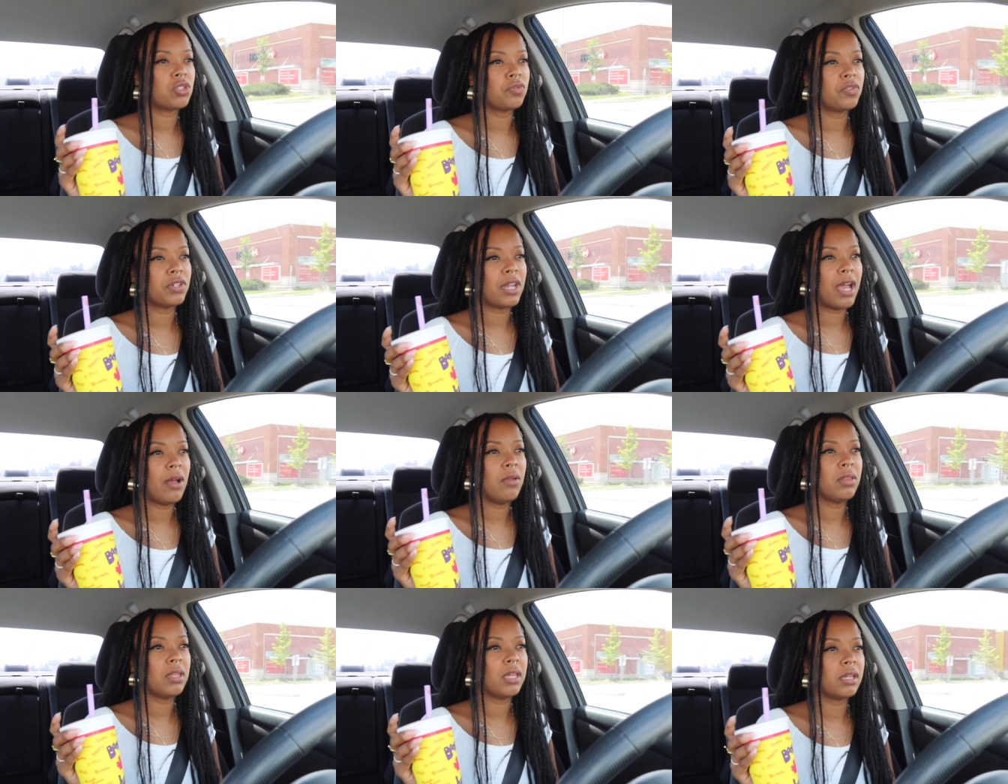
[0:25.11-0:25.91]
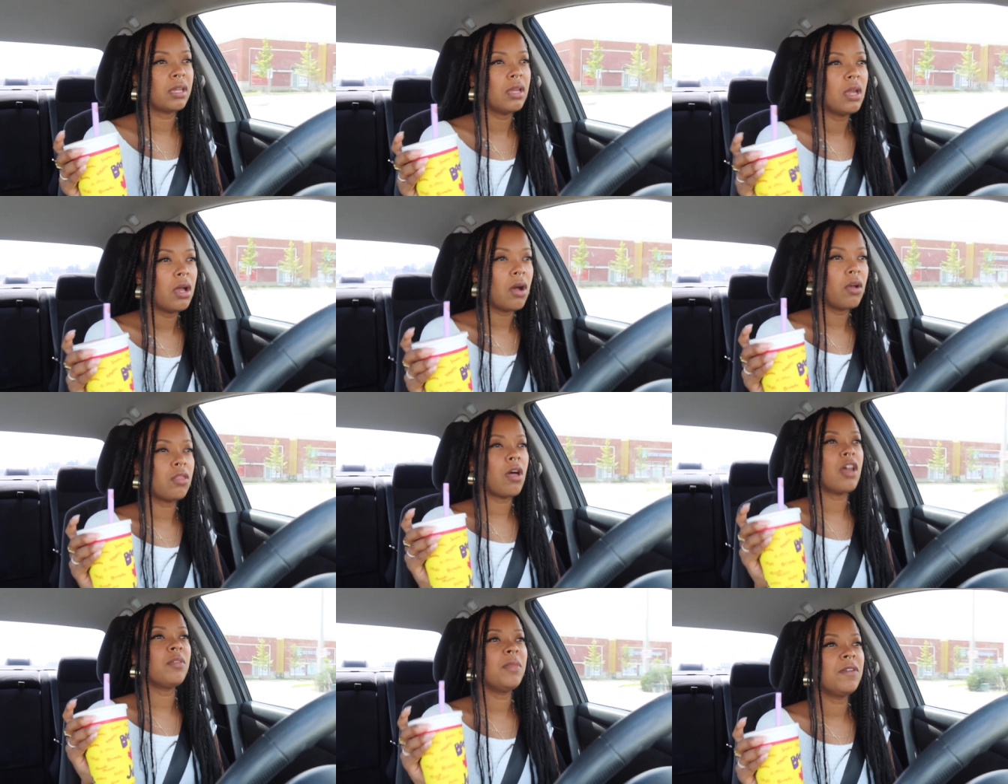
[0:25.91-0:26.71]
So for now, like a
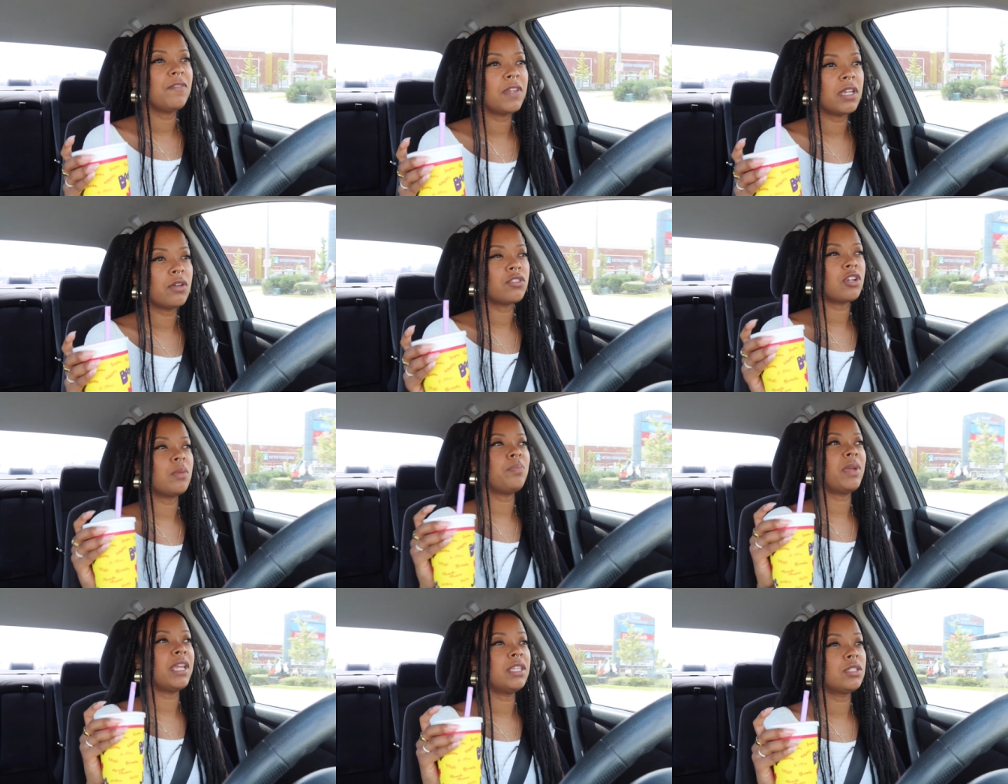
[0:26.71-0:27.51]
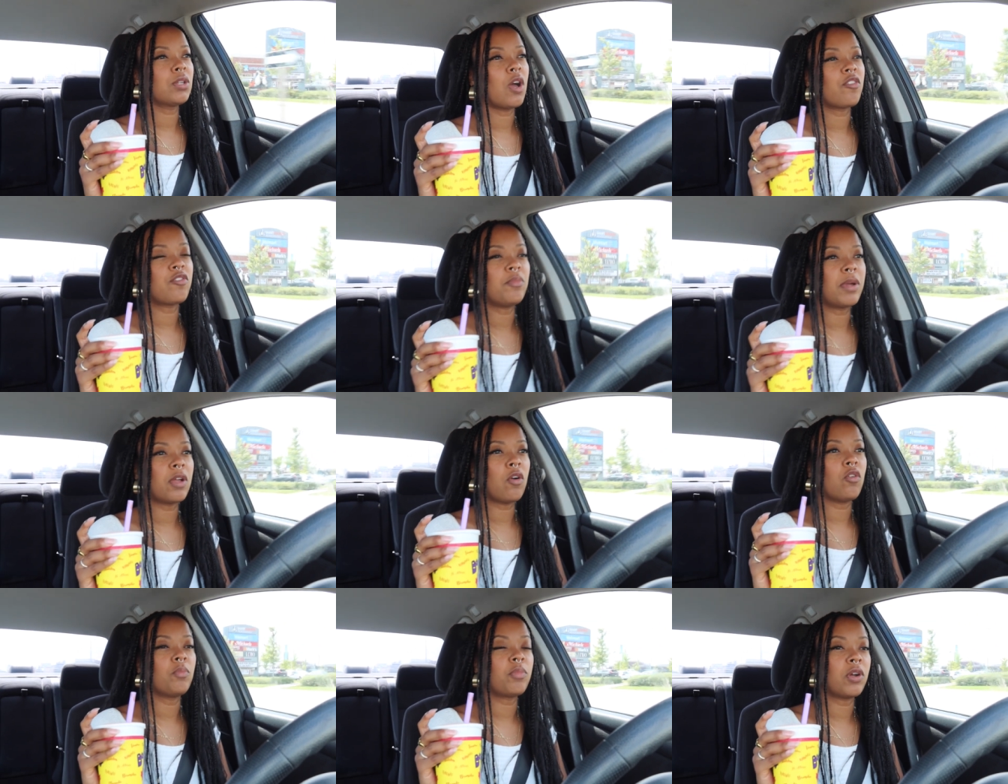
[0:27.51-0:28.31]
lot of my videos are based off of my
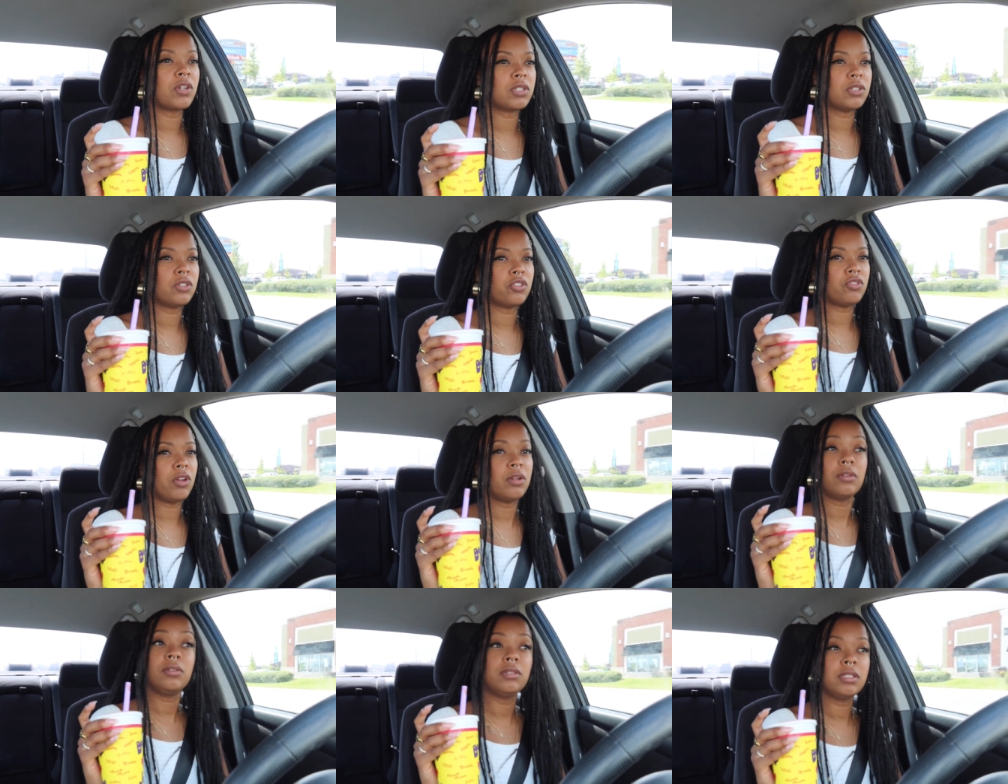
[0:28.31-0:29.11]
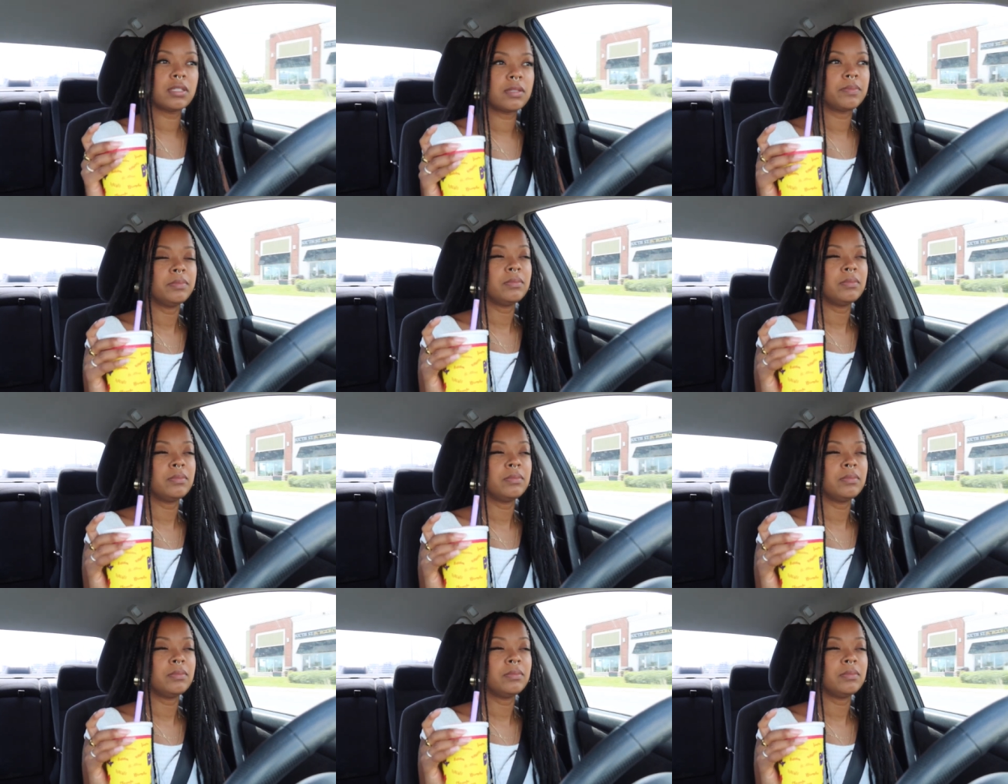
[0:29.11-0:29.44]
own personal struggles.